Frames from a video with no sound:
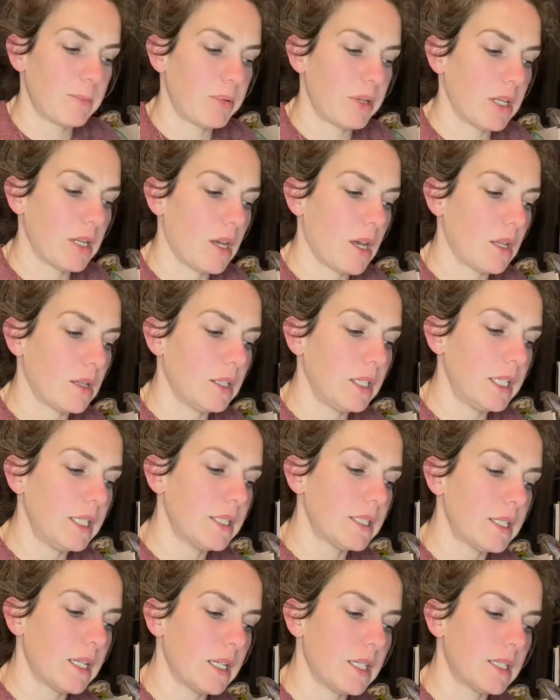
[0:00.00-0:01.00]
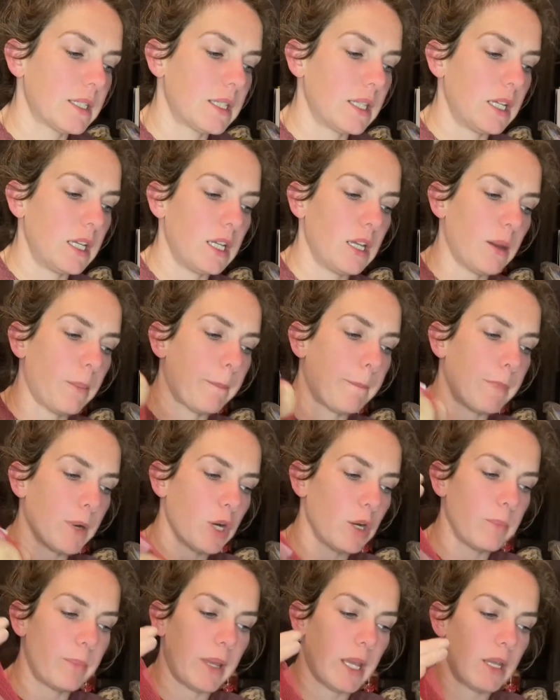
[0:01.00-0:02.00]
But not least is the
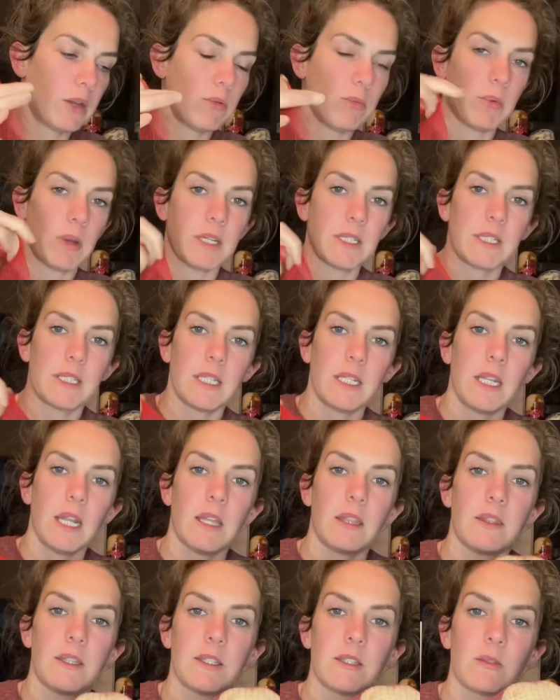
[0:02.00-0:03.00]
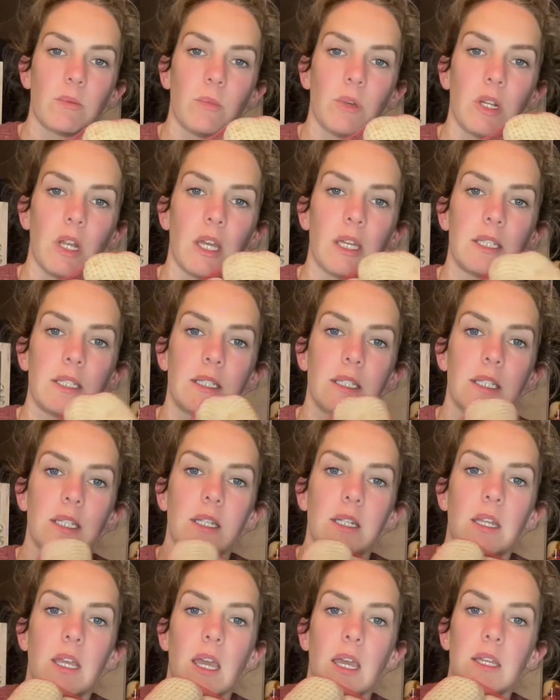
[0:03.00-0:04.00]
Burbank russet, and this one I
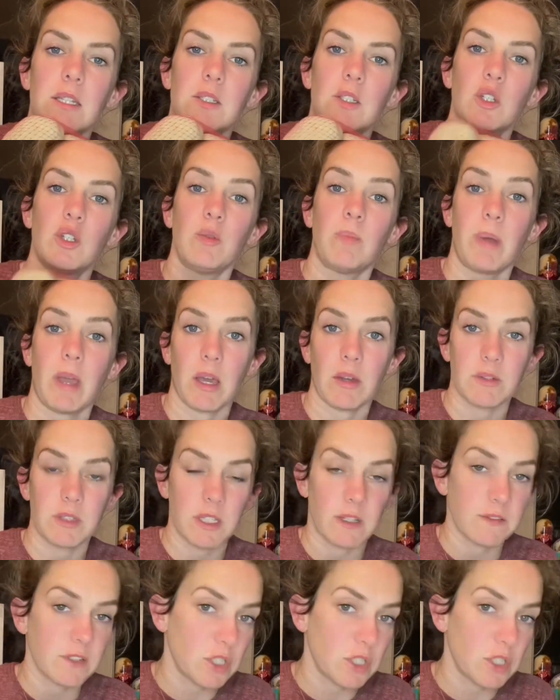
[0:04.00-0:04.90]
did get 2 pounds of.